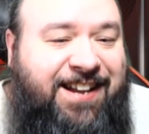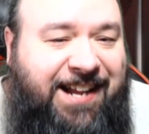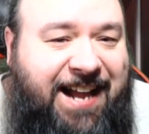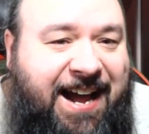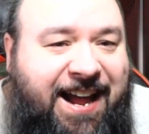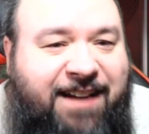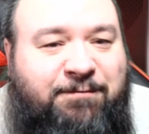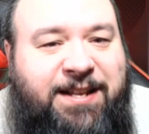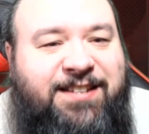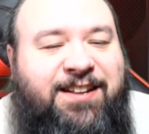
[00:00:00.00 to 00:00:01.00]
The guy
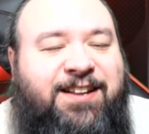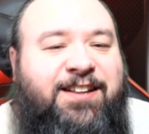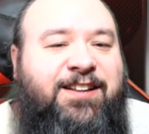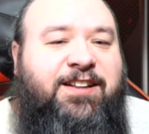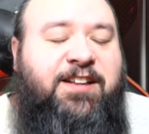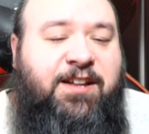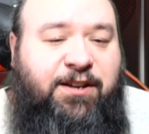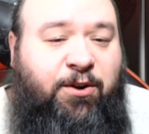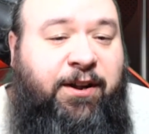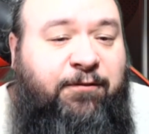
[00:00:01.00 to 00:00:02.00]
I've been
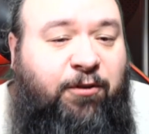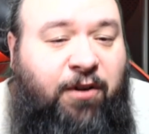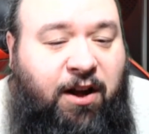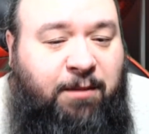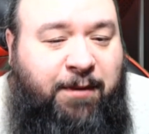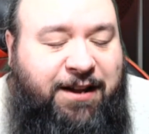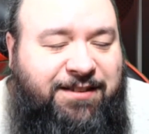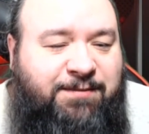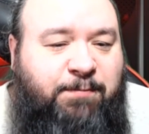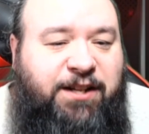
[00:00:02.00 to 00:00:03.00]
going for all
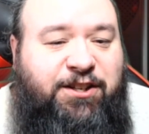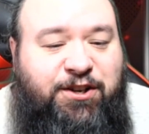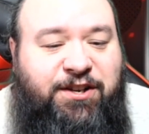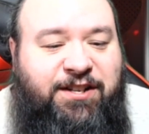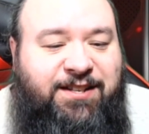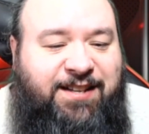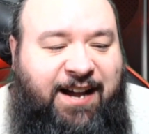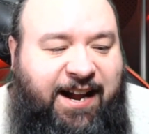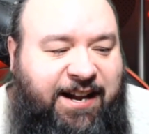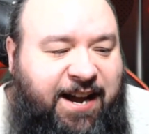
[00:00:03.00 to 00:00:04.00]
month, but couldn't.
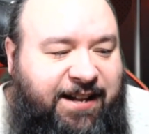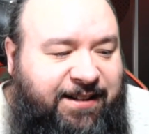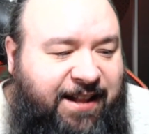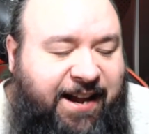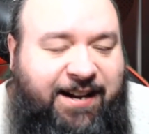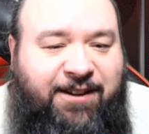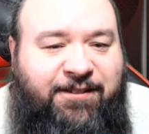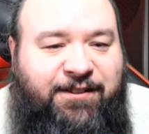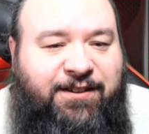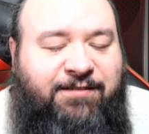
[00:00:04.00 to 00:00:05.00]
I got like
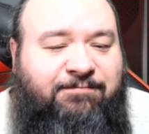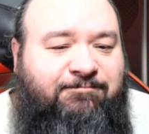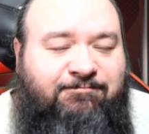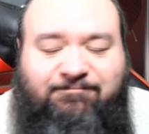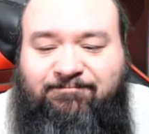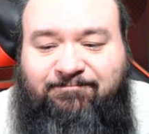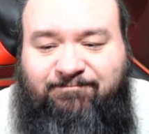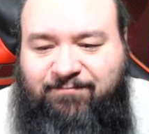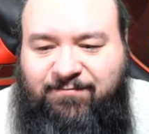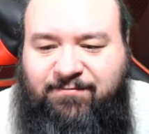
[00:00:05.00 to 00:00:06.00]
on the
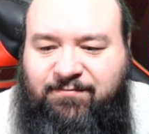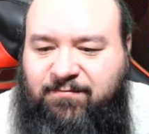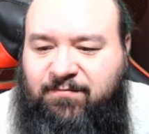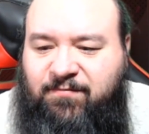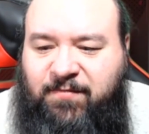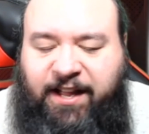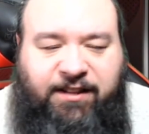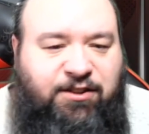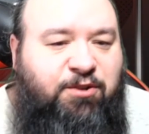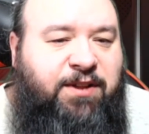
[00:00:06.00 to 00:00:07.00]

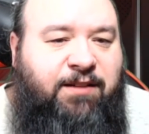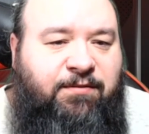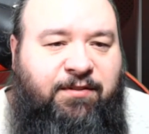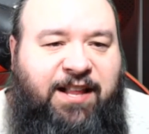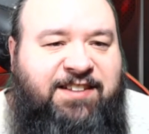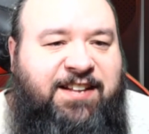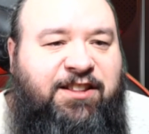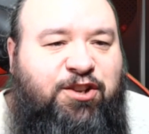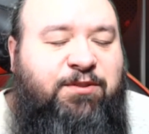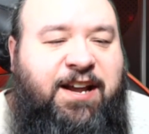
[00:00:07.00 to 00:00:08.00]
like two less
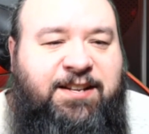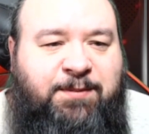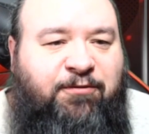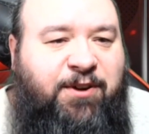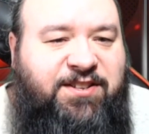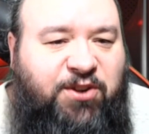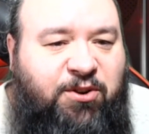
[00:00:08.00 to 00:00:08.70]
than two days before it's